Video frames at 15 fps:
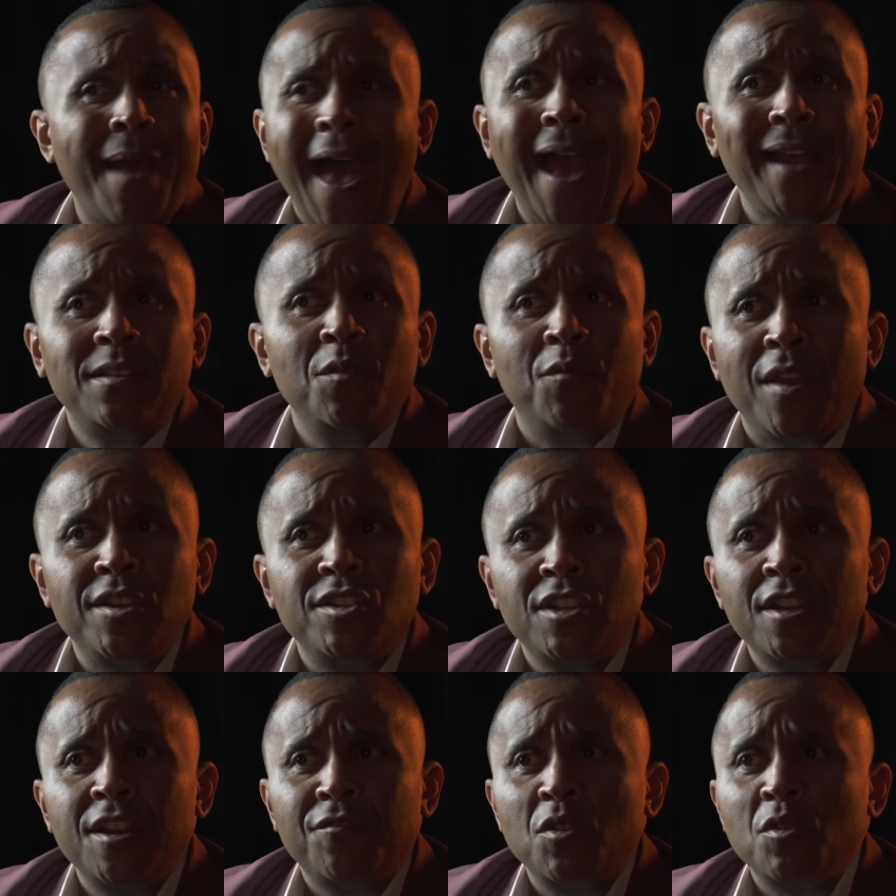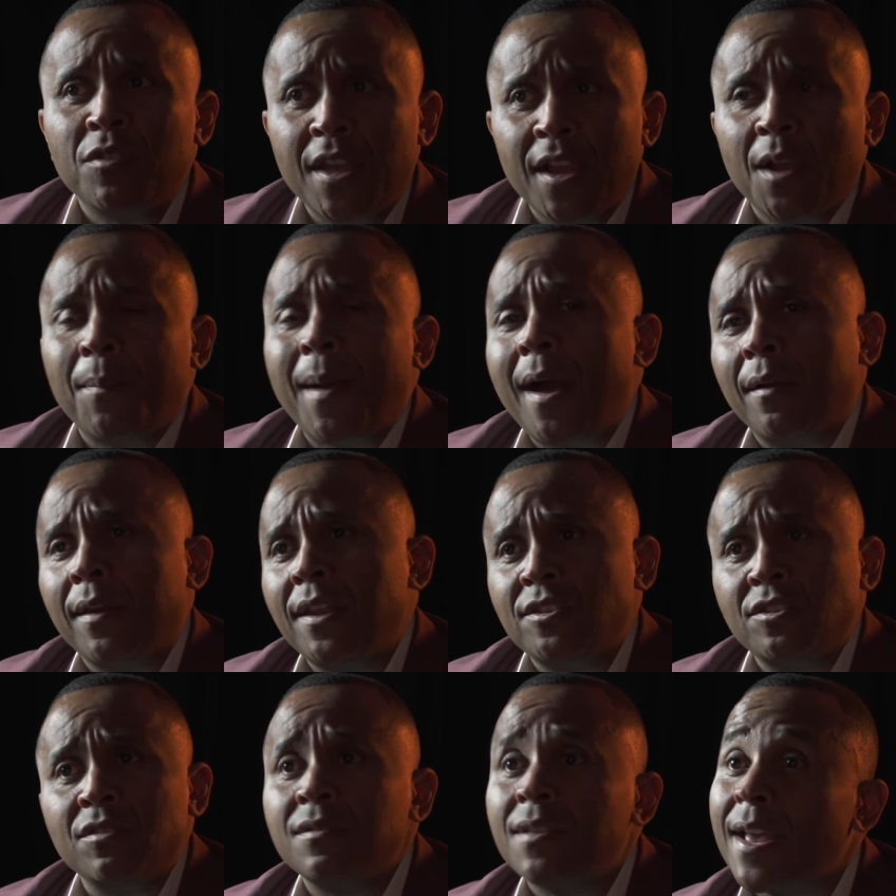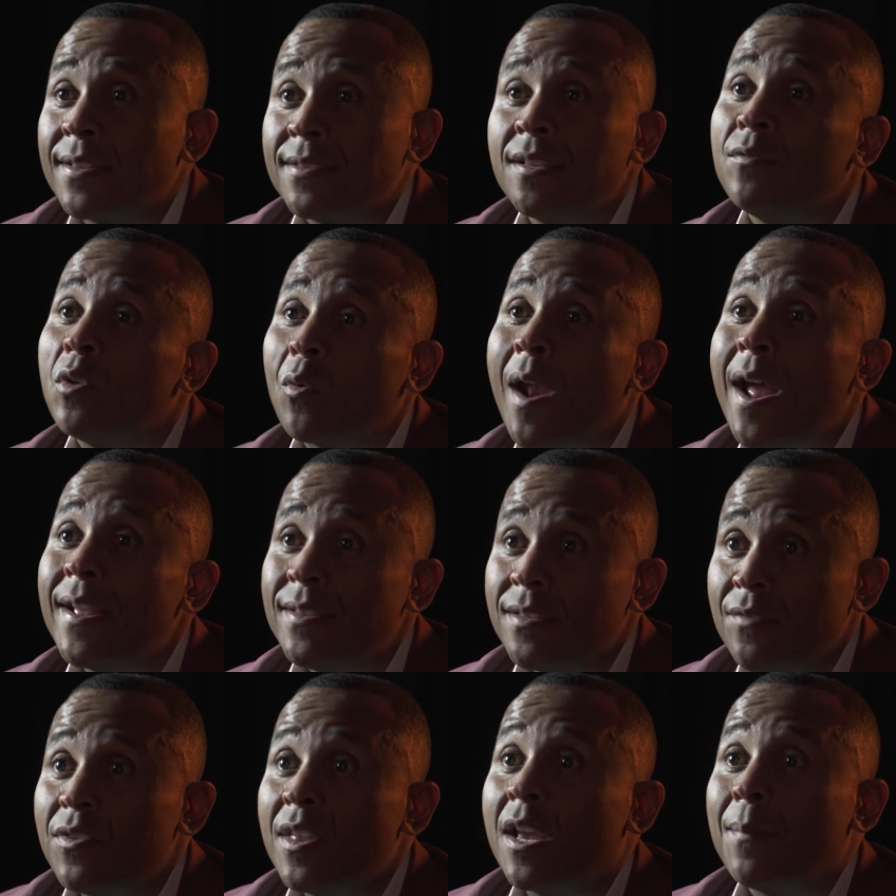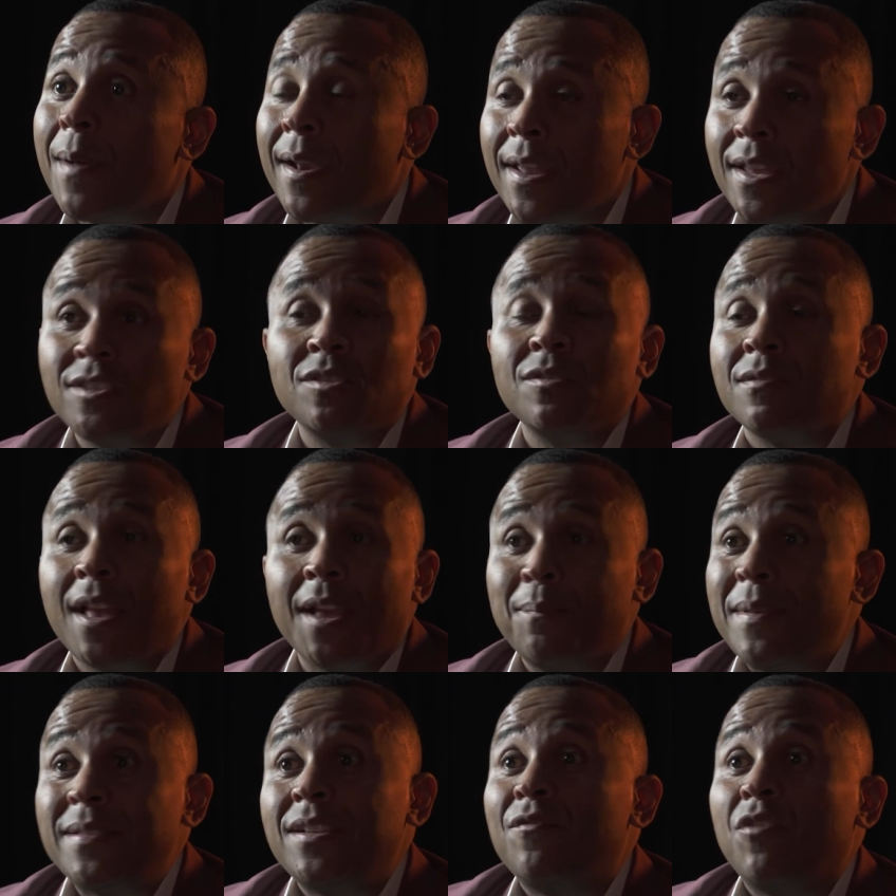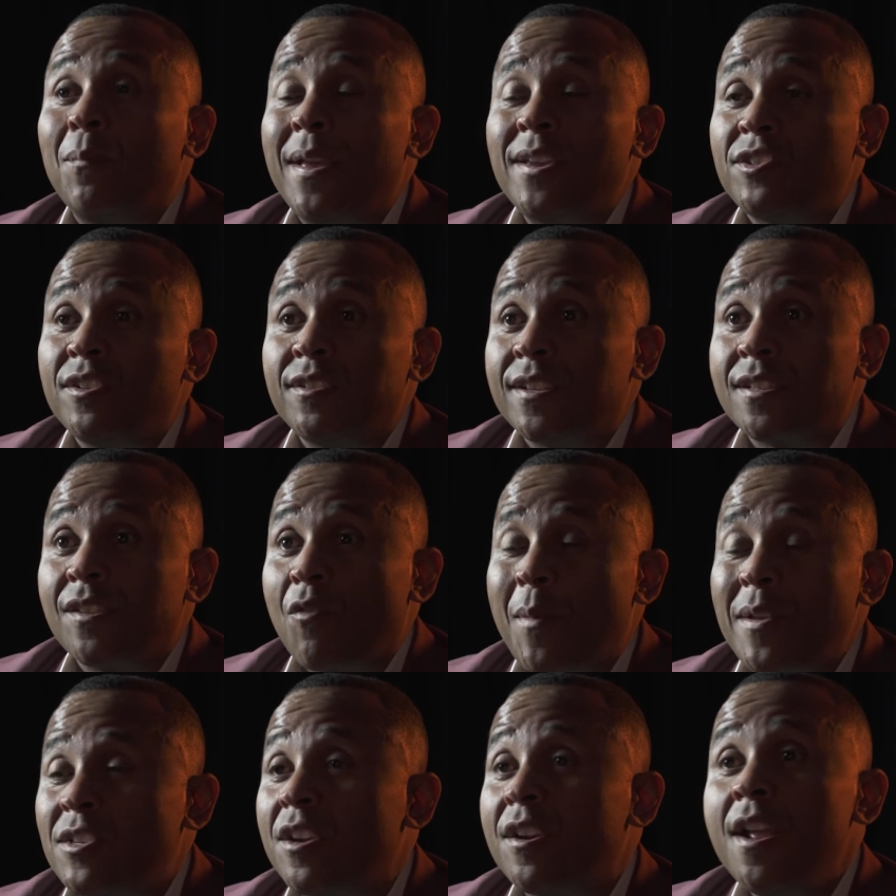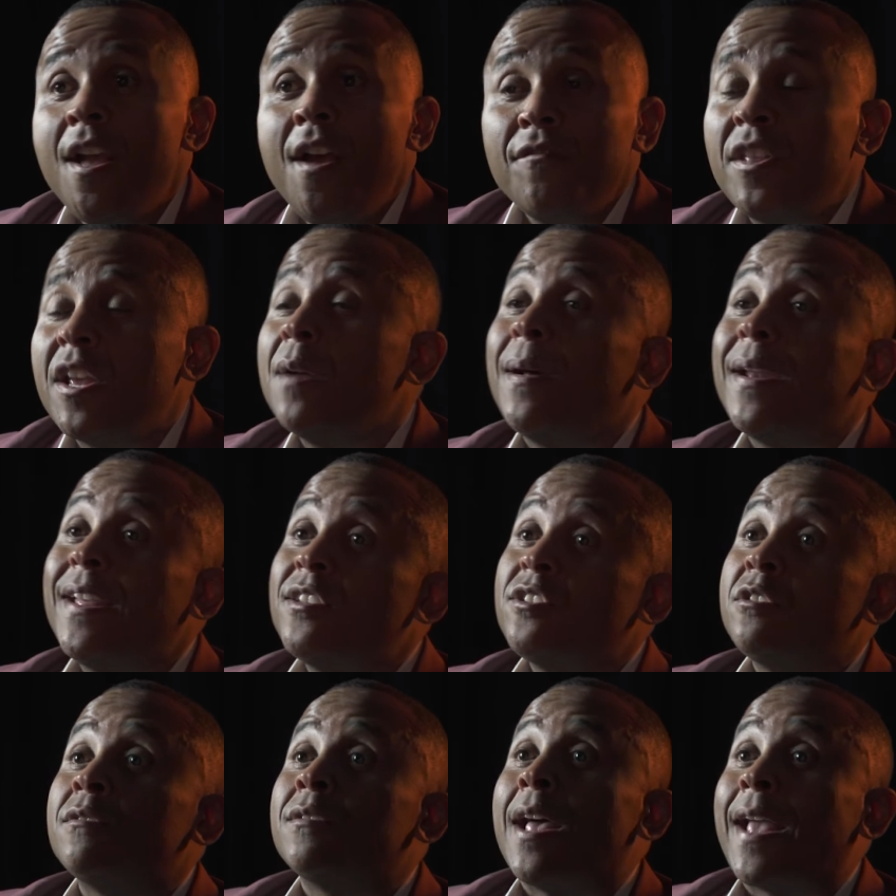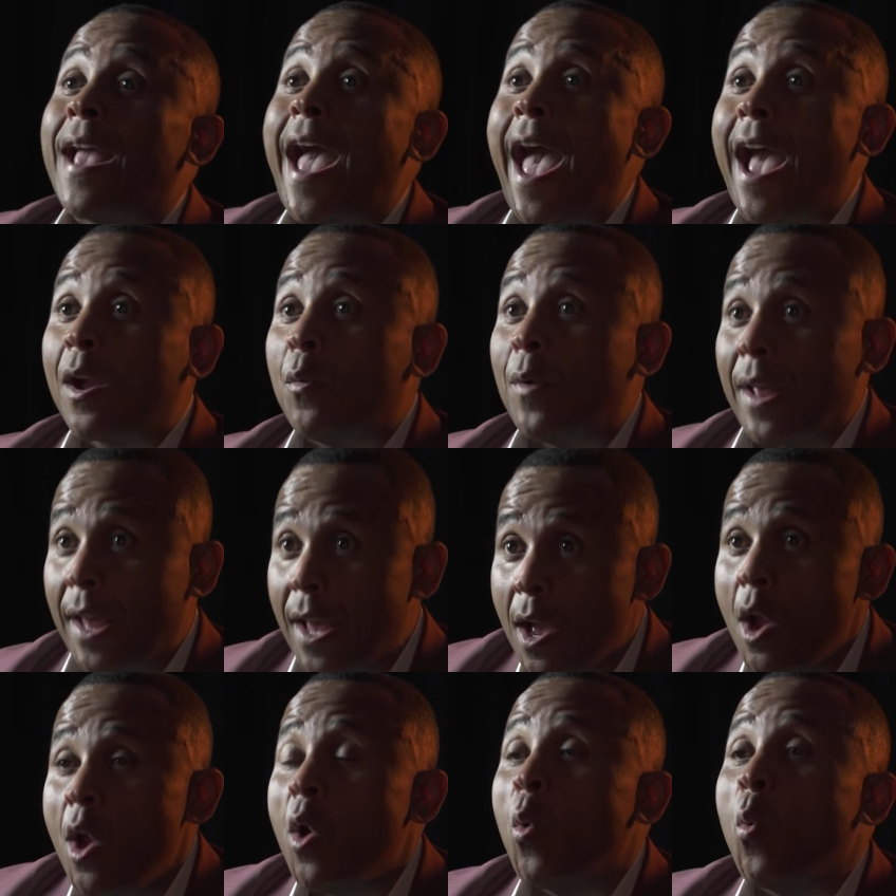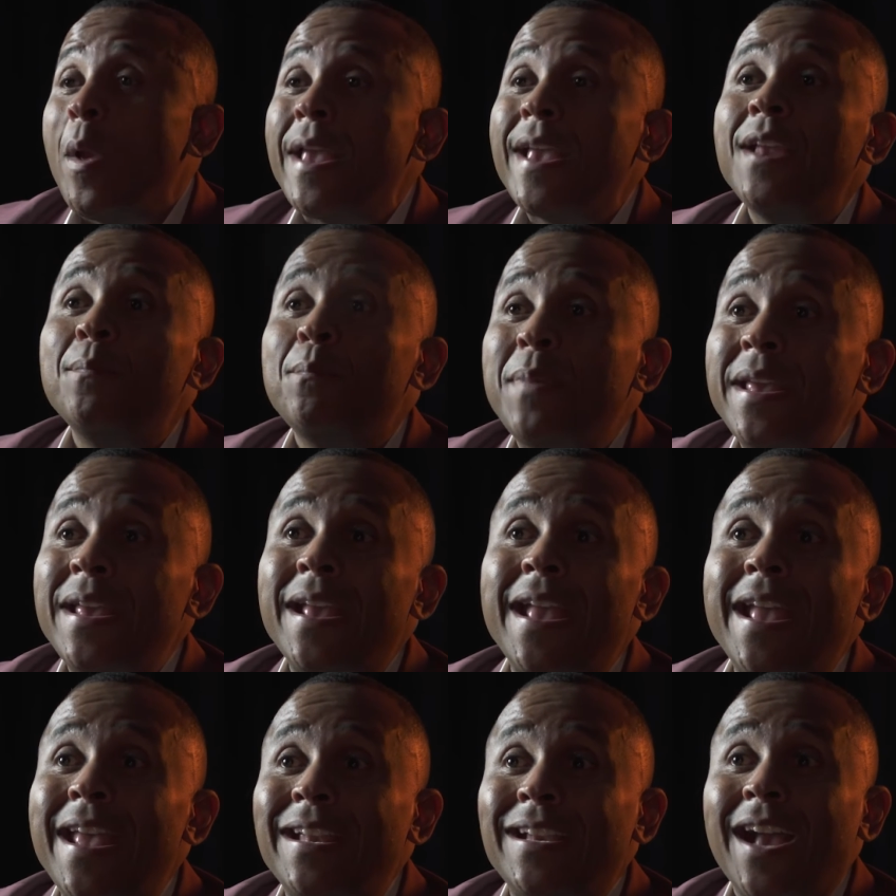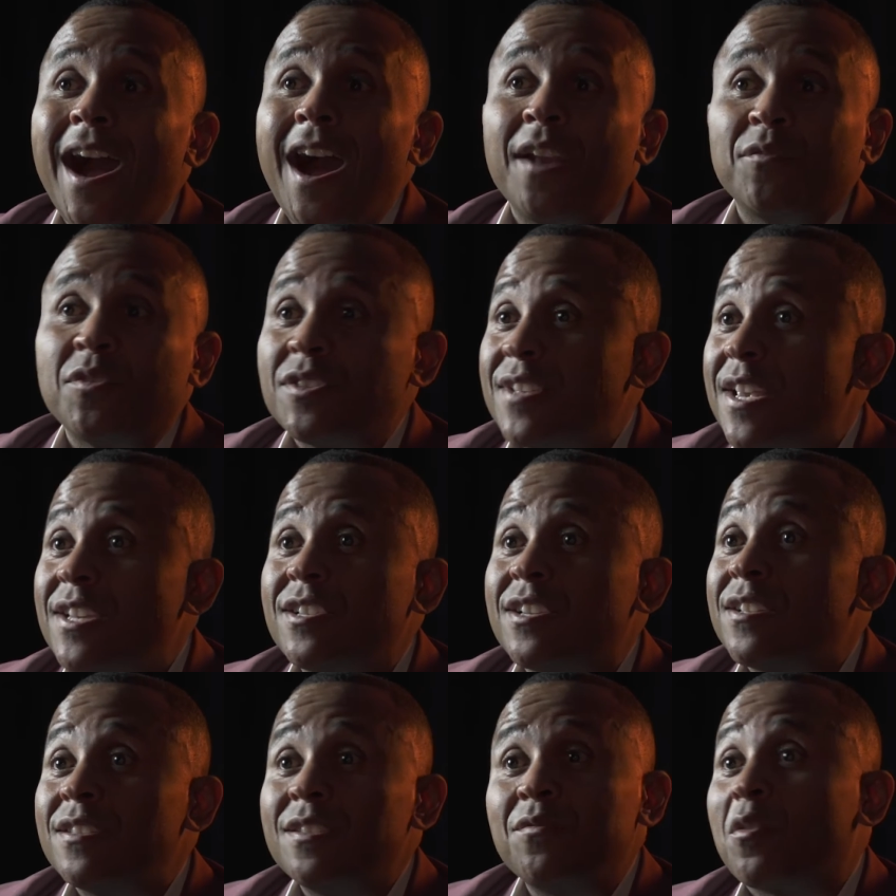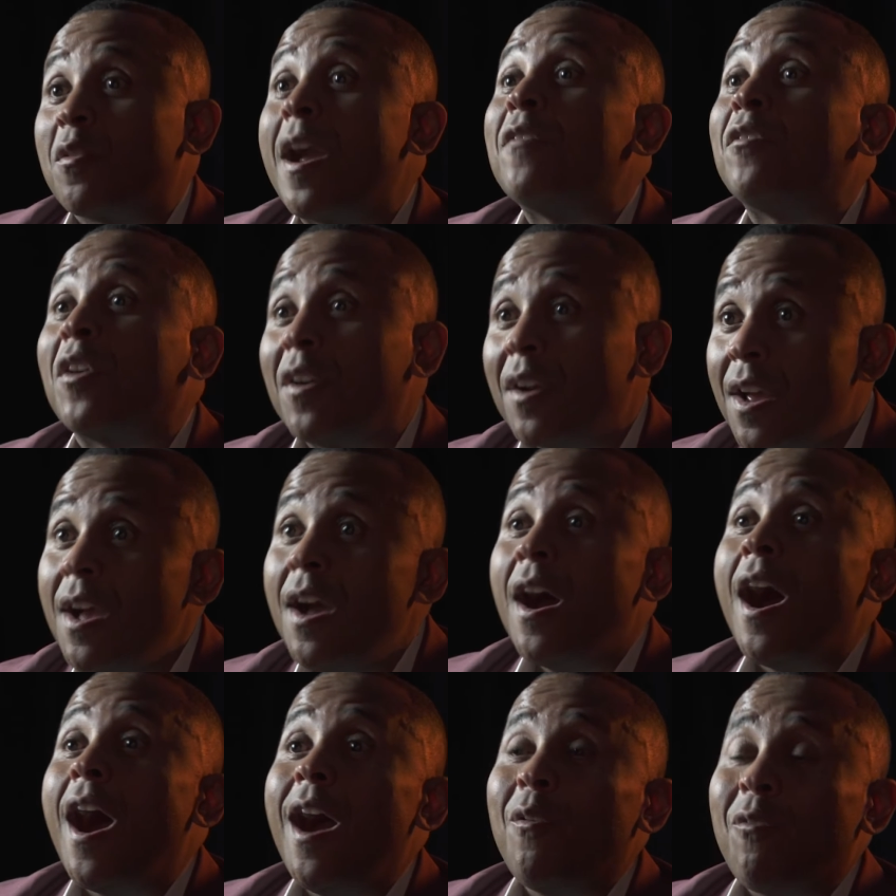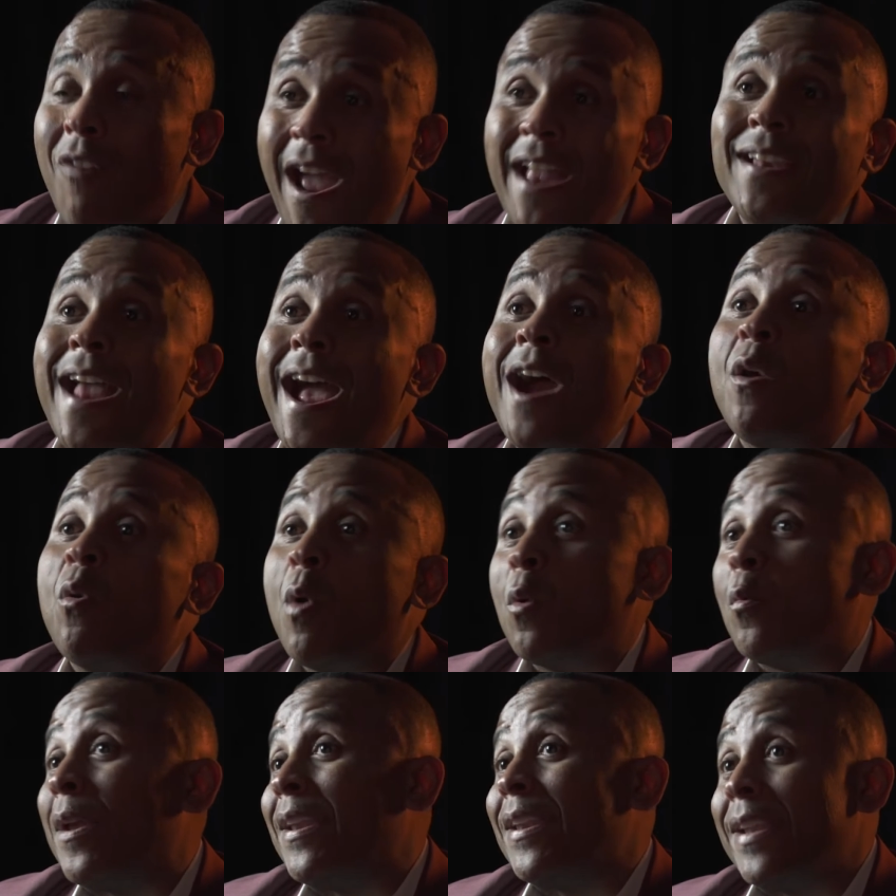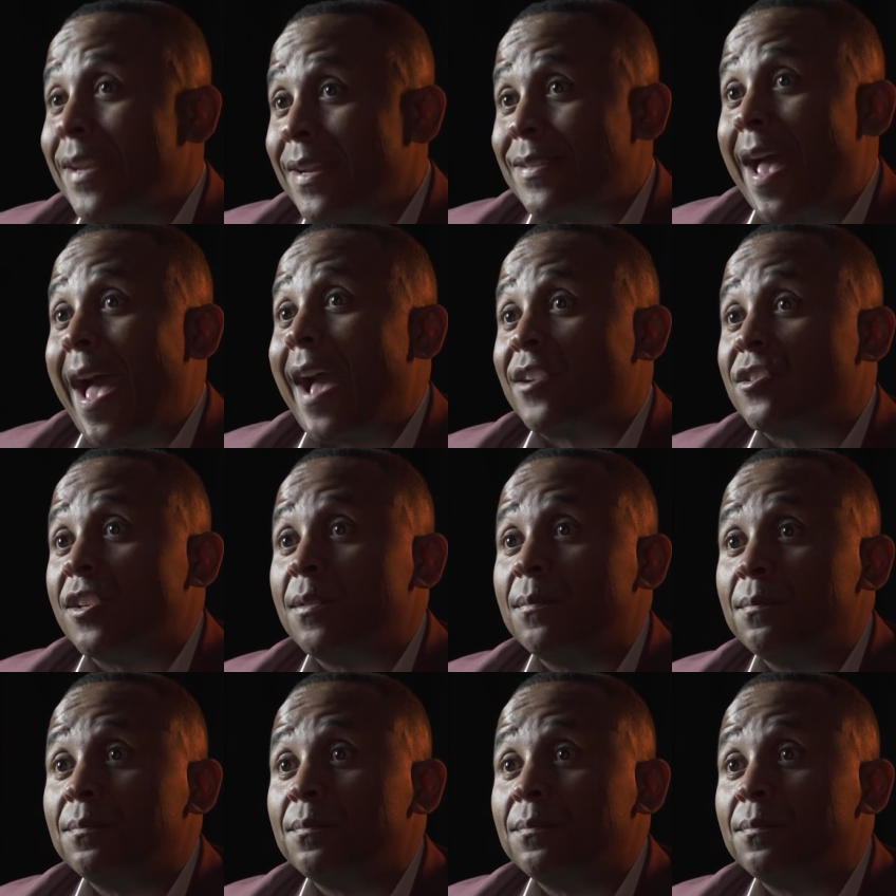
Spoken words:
activation, if you think about issues like civil rights, think about issues like misinformation, disinformation, think about issues like equity, we can be in conversations forever. Right now, what we need is action.